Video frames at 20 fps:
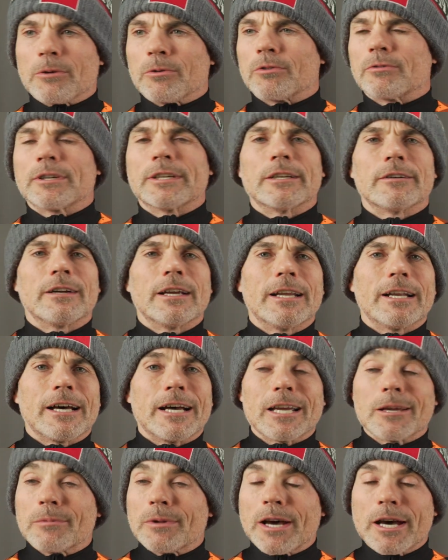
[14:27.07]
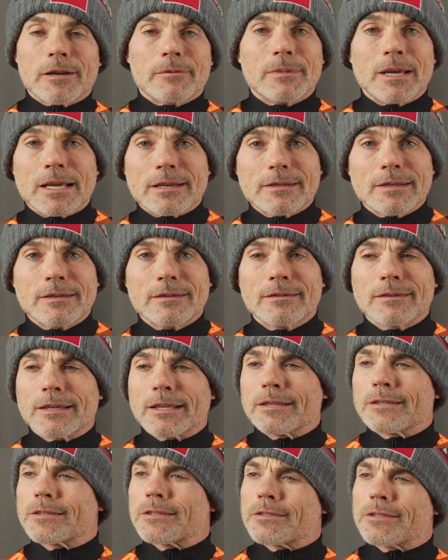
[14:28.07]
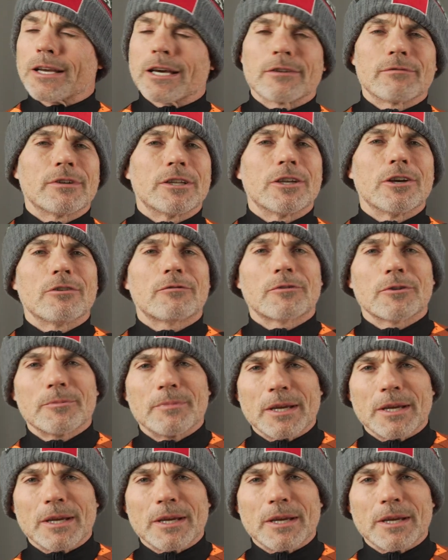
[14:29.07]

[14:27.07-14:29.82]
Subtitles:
I will reiterate, I am not amazing, and this is not a video for